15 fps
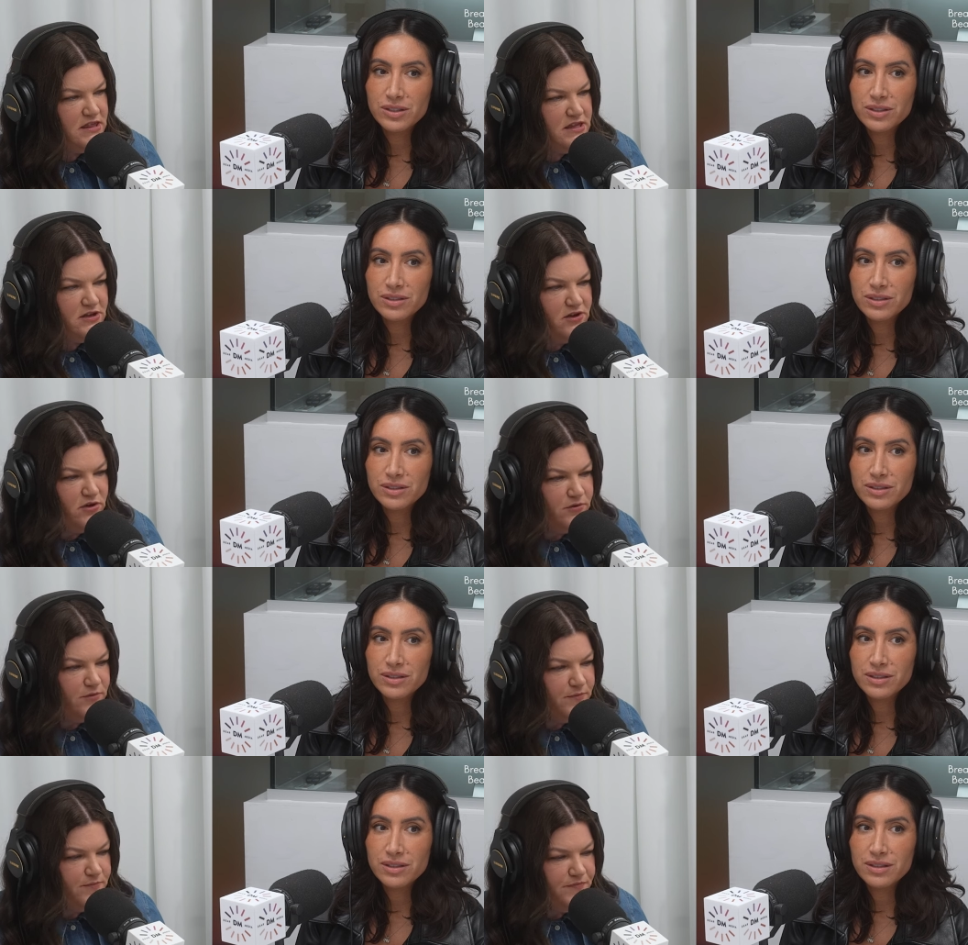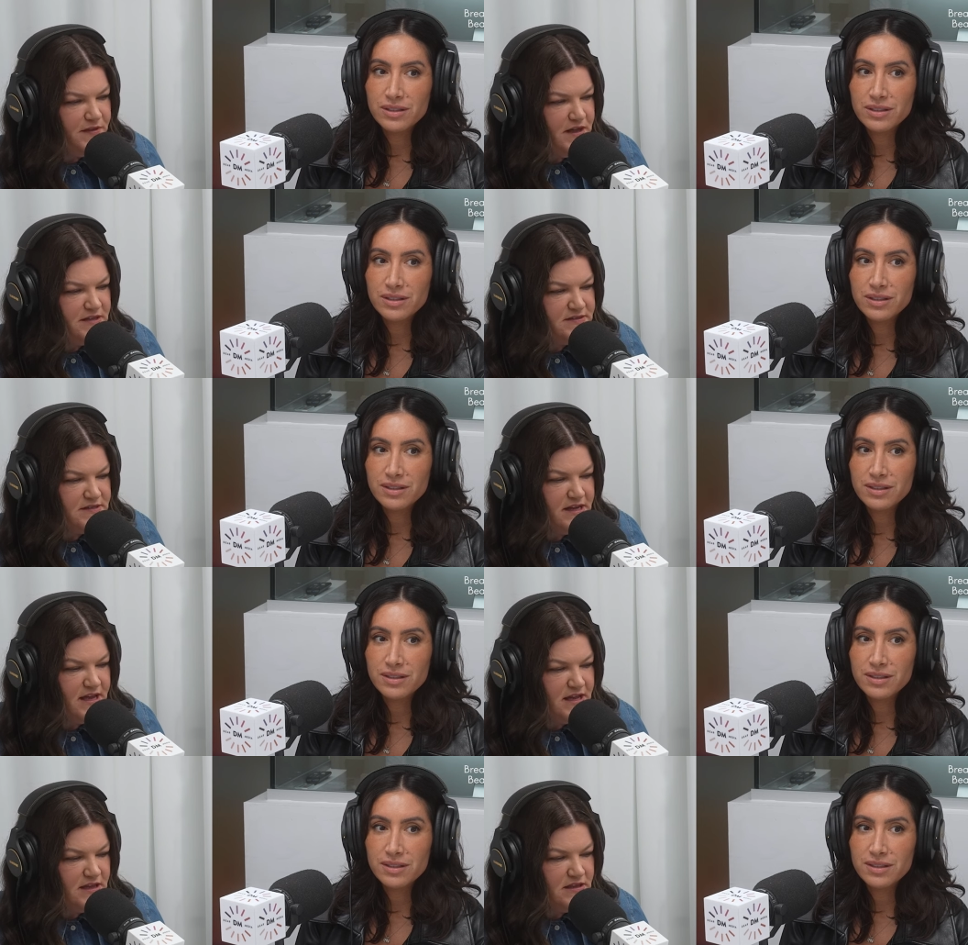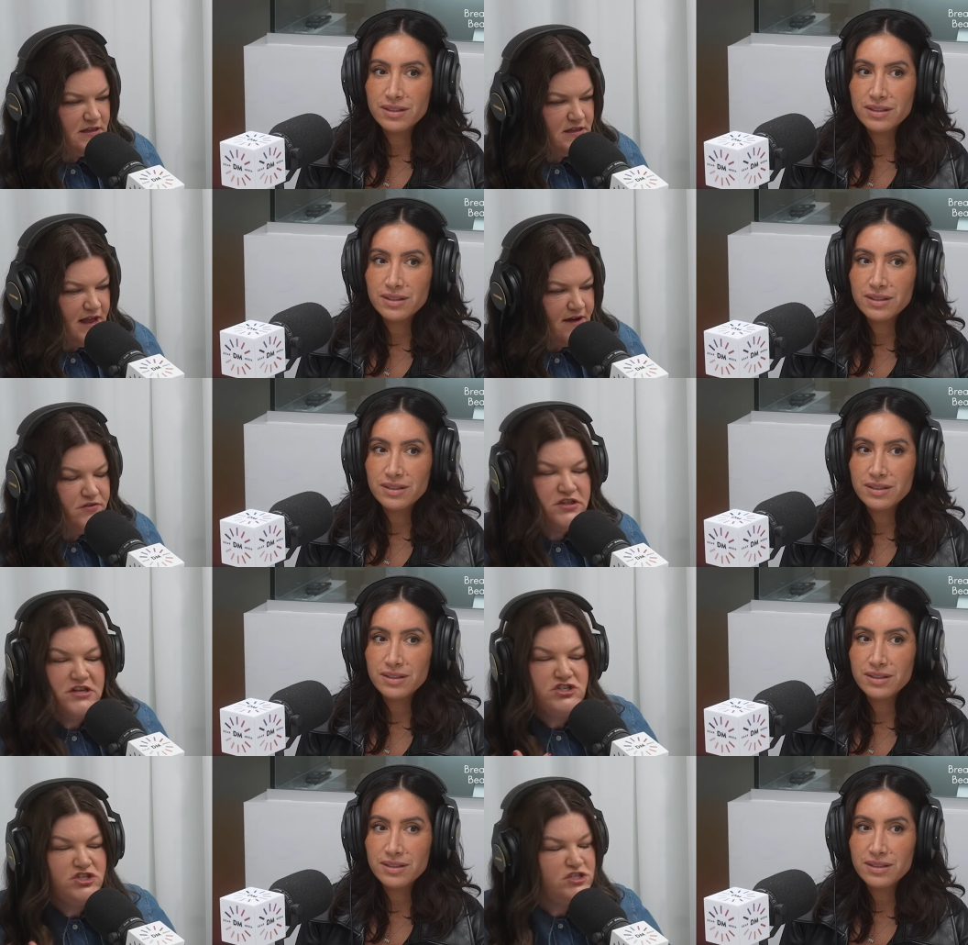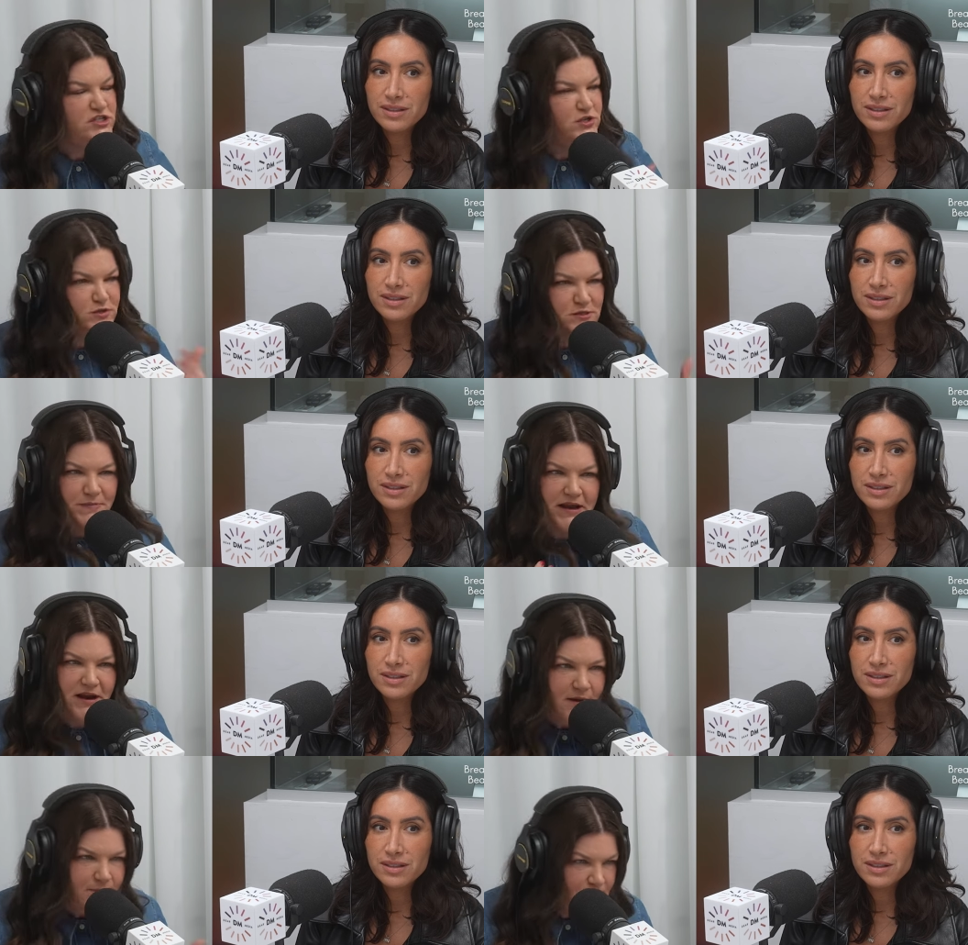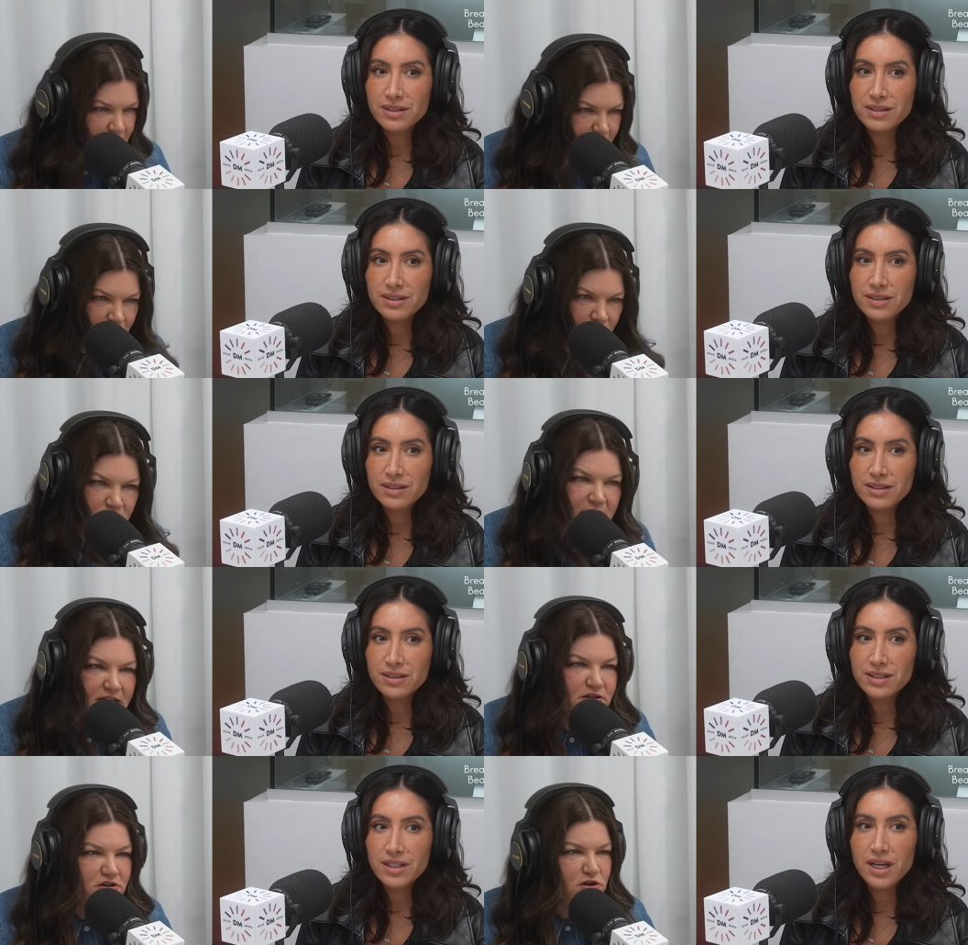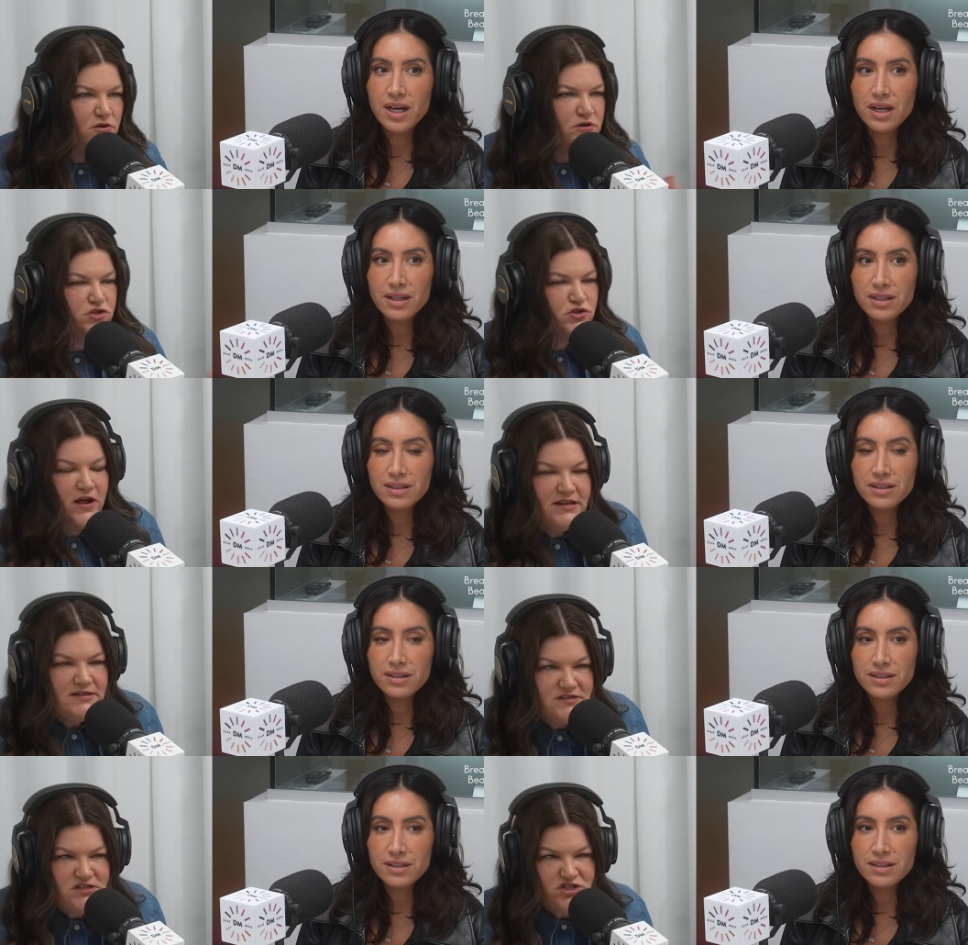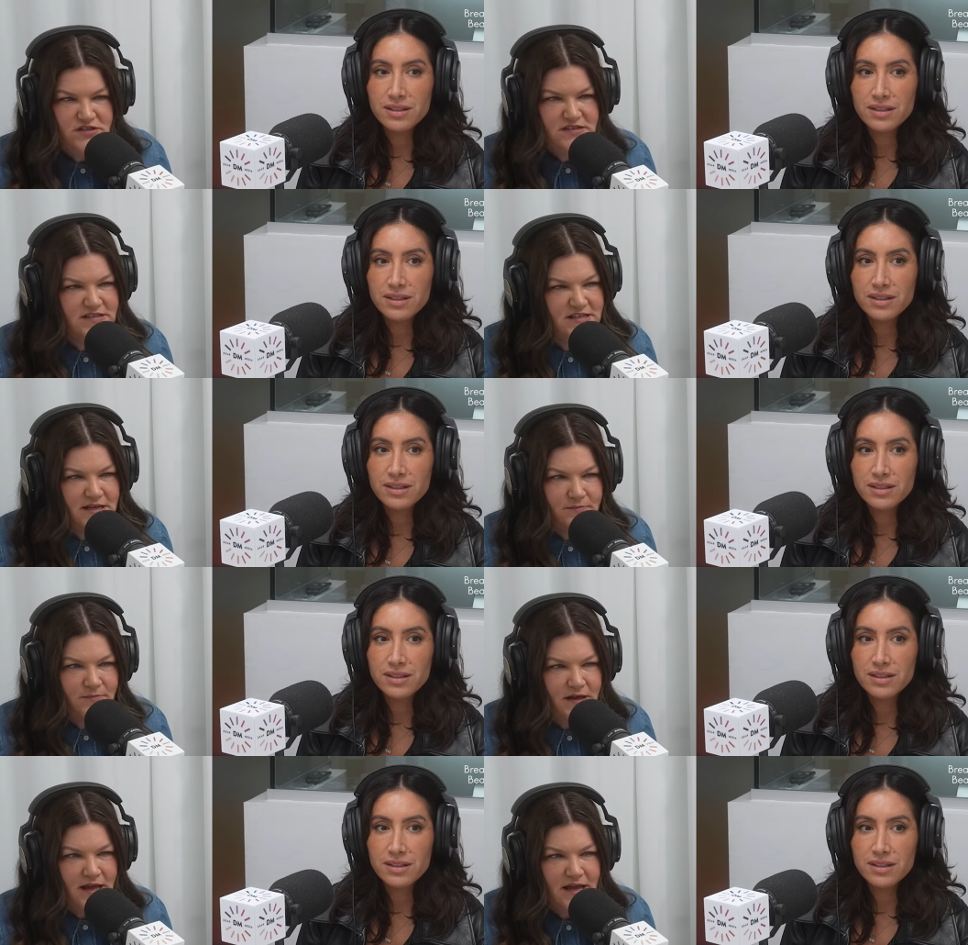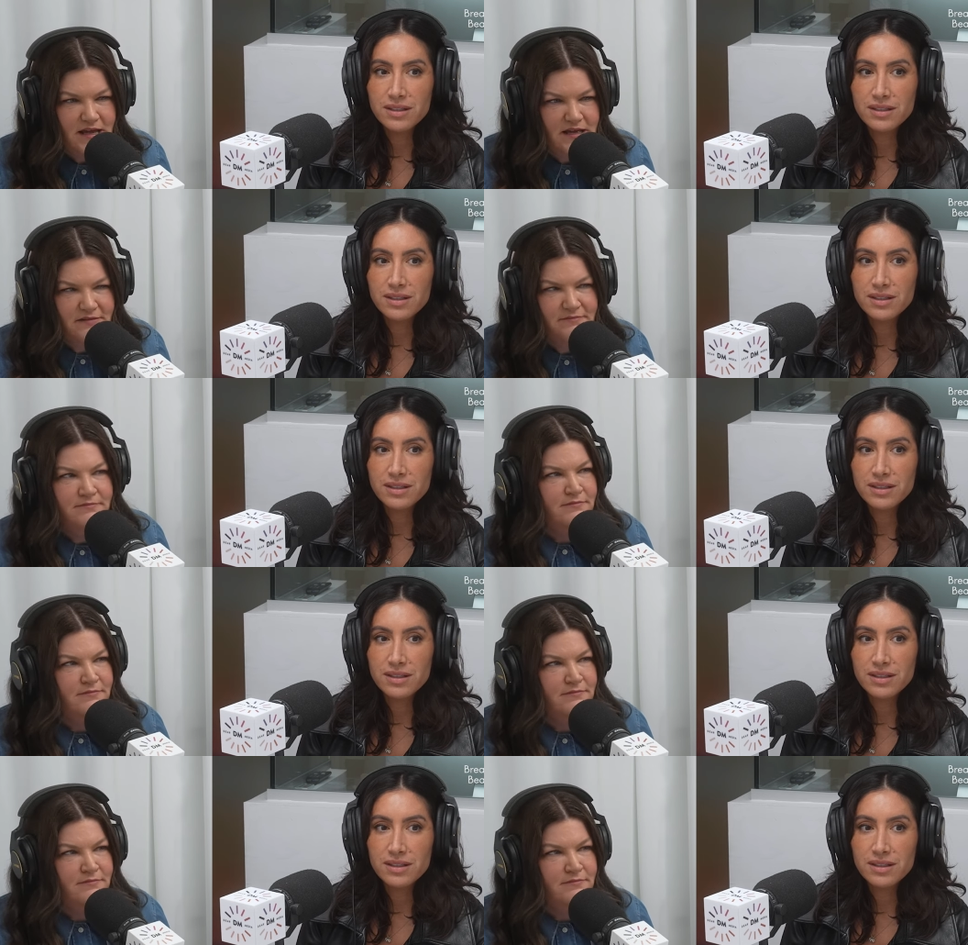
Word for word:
Speaker 1: the it's like everything's just so sped up now. Like yeah. no, trends just seem like